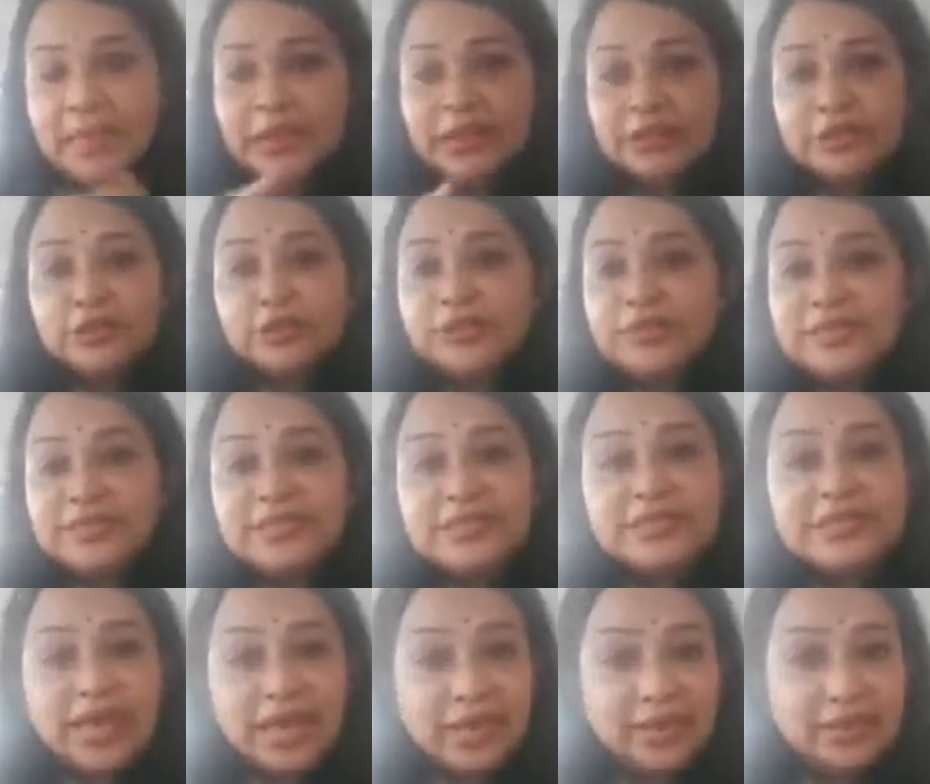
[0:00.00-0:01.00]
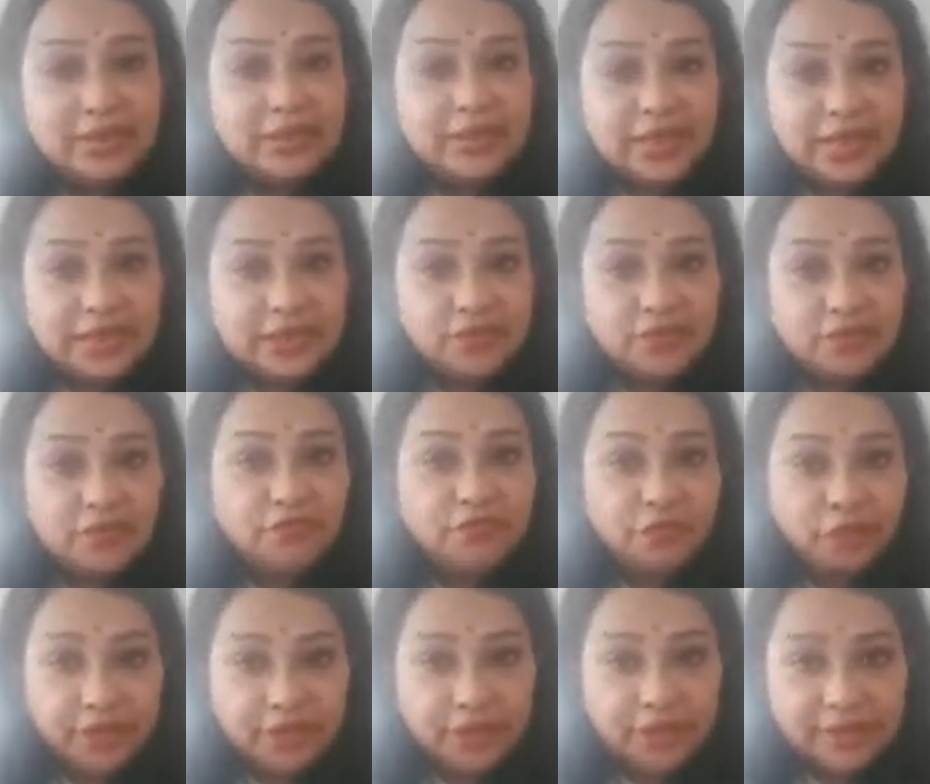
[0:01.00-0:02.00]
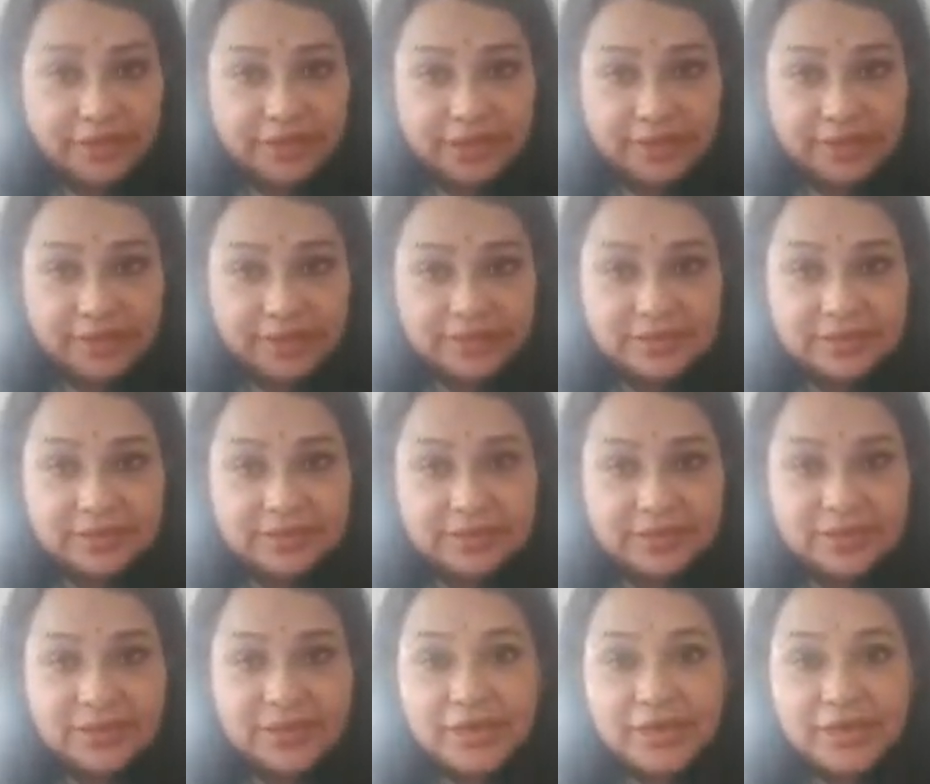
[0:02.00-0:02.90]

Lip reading: So this is another case of folliculitis.